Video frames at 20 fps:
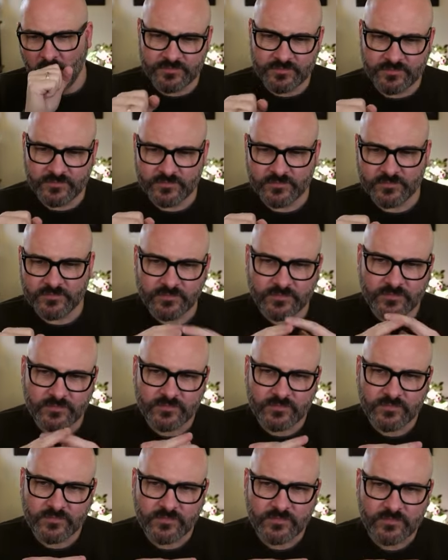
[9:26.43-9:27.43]

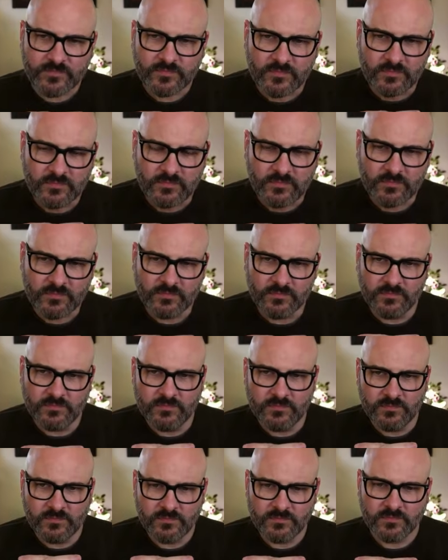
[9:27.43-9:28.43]

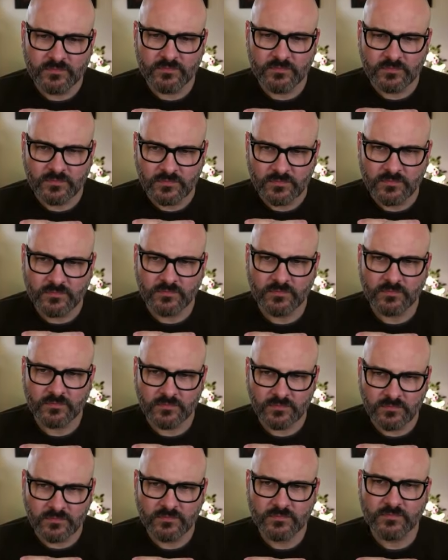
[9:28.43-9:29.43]

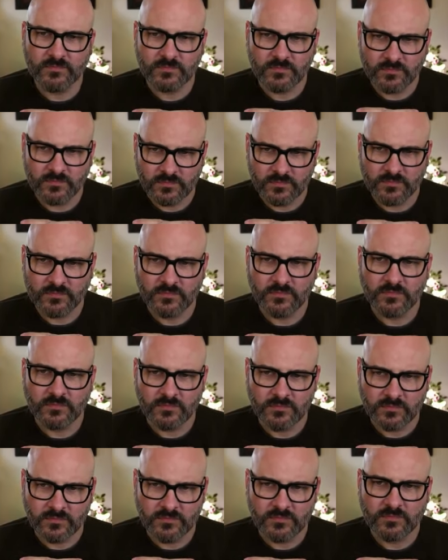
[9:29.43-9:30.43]

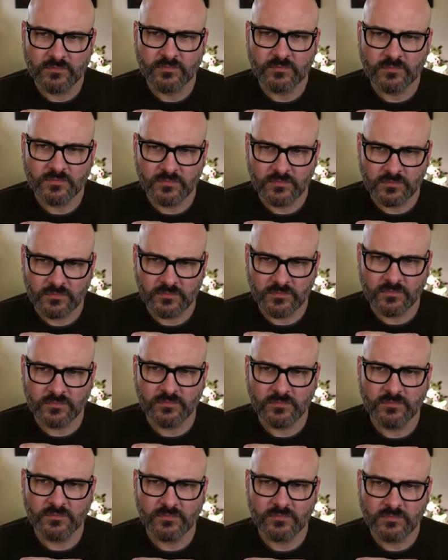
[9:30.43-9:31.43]

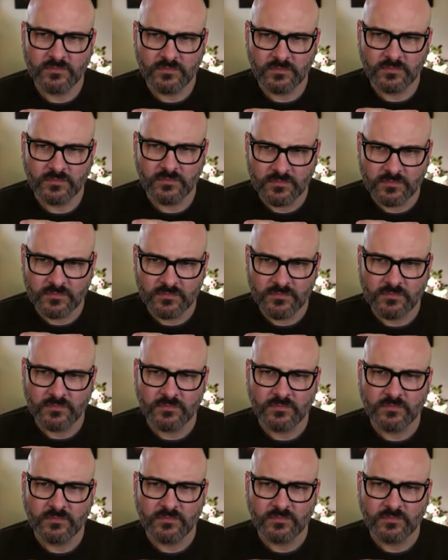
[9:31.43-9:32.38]
The person shown says nothing.